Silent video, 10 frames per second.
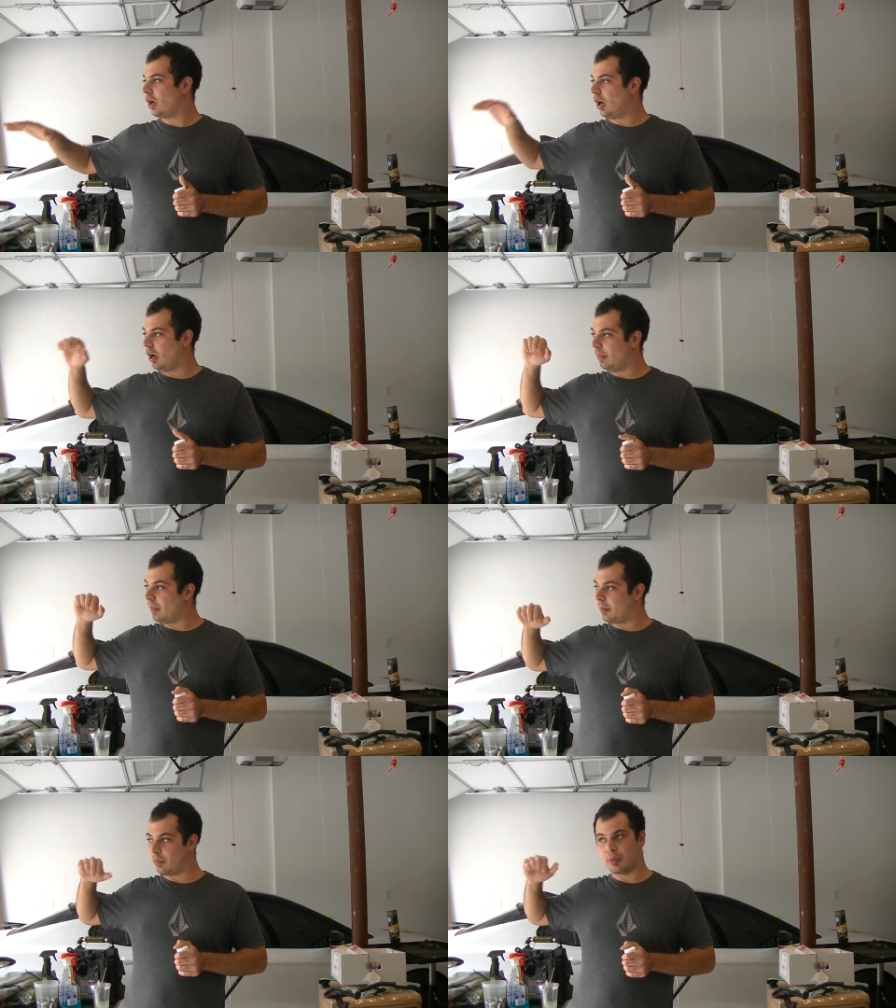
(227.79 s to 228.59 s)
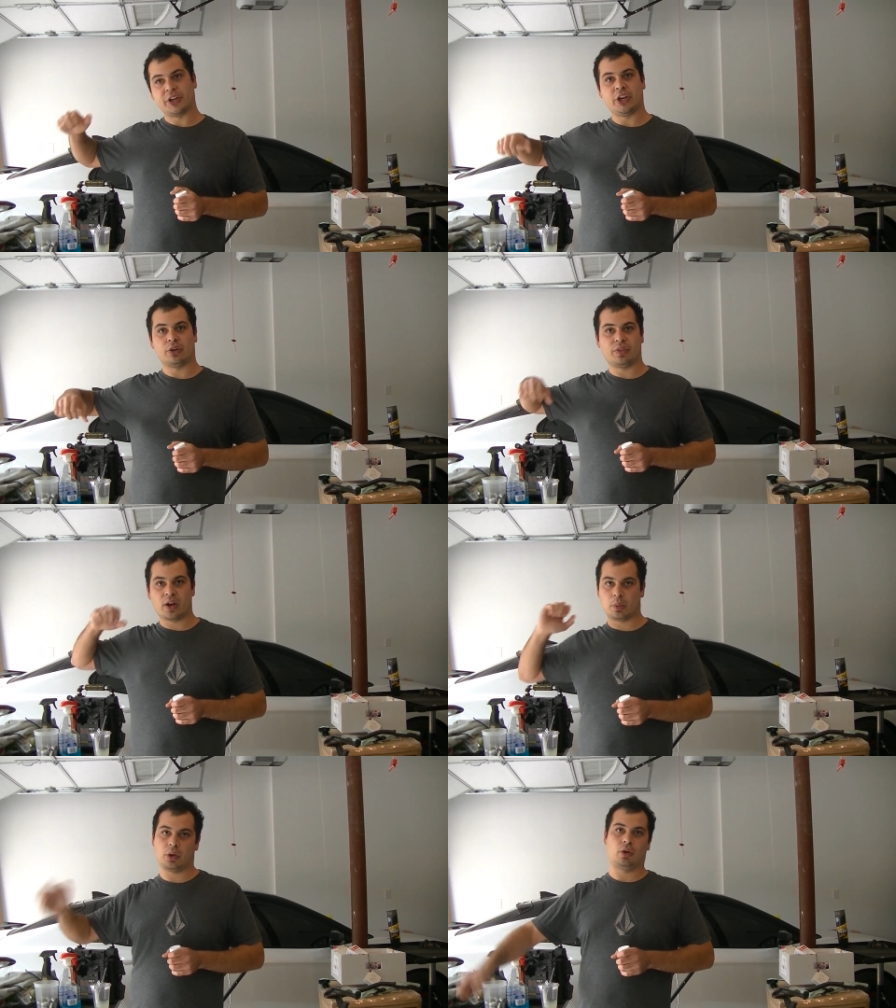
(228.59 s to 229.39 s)
I'm going to bring you under there,
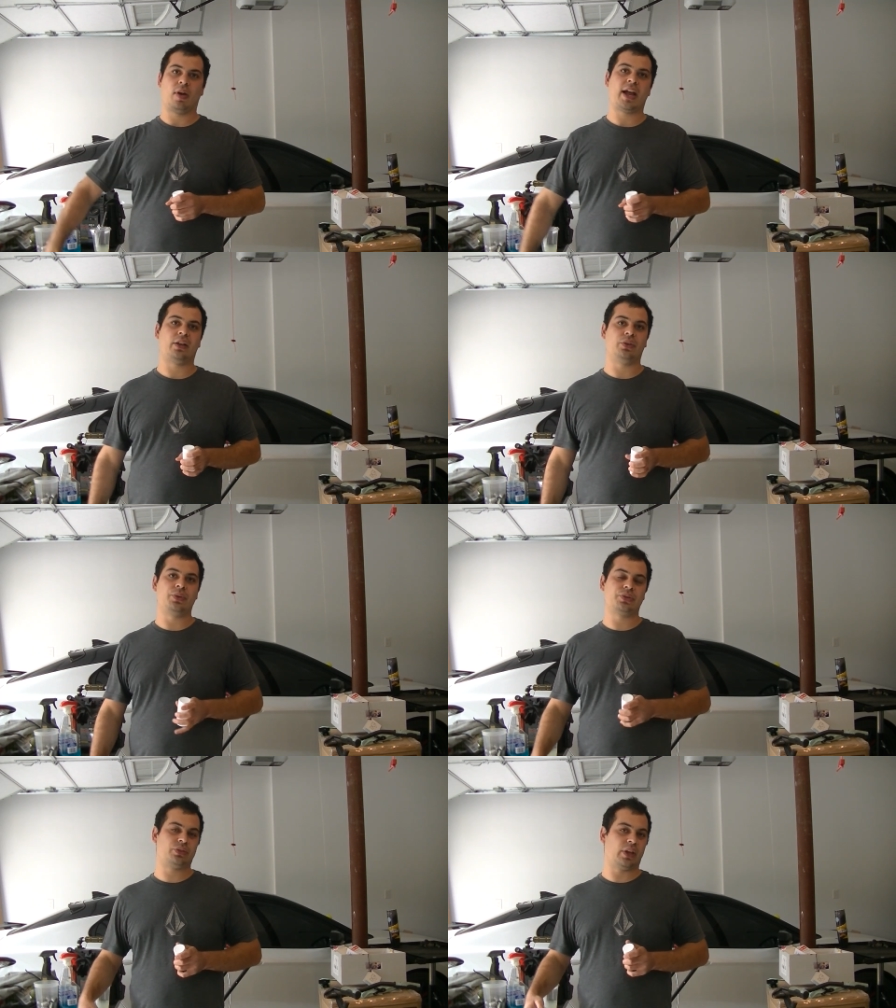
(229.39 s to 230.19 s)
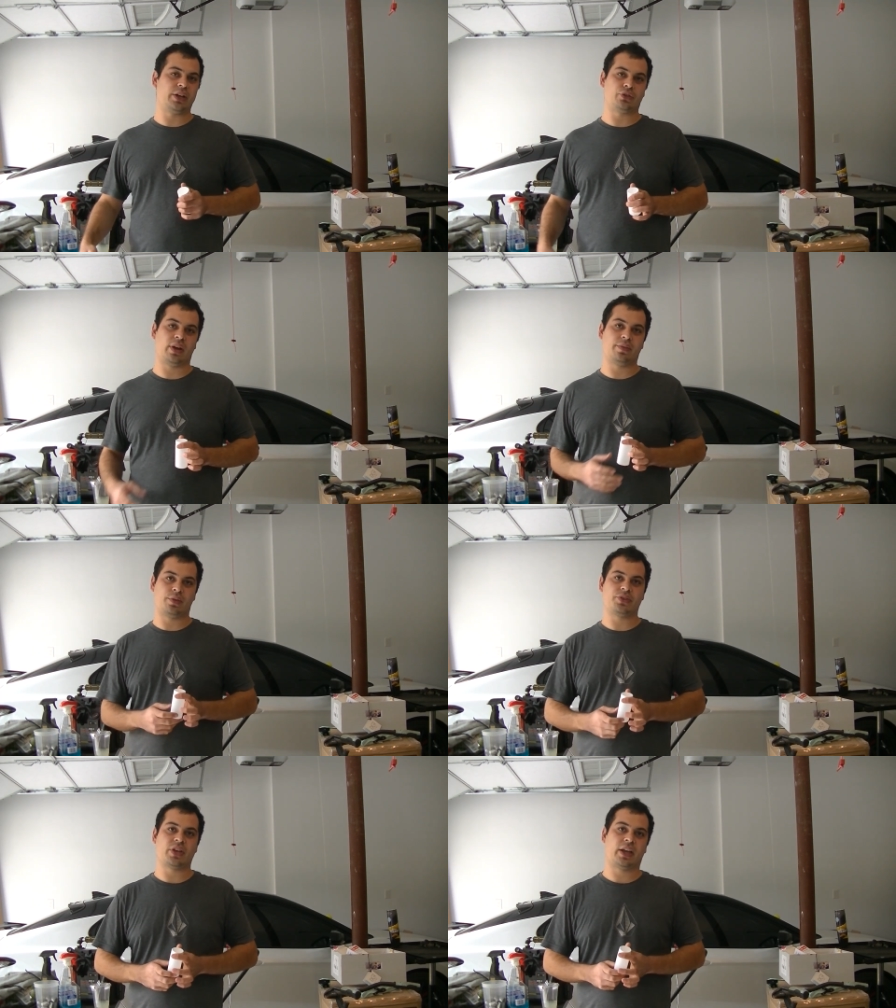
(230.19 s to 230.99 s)
we're going to crack it loose, let it drain for
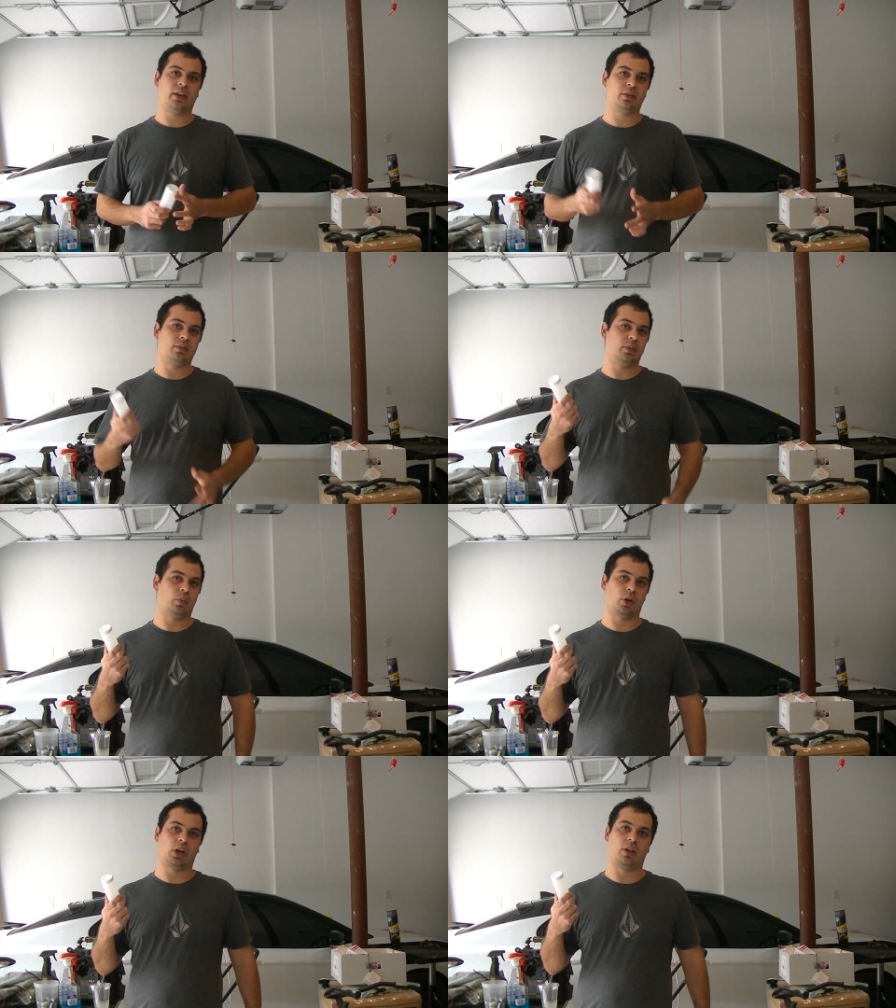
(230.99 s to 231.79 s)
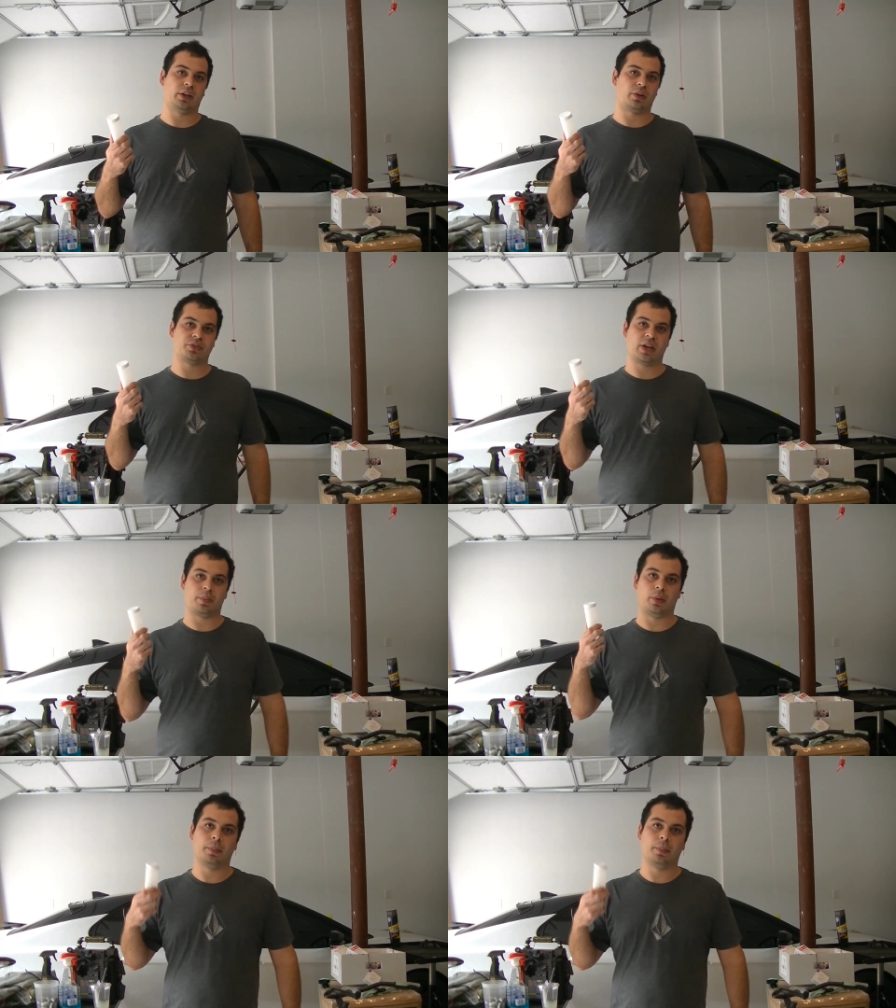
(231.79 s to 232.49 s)
a second, and we're going to collect our sample.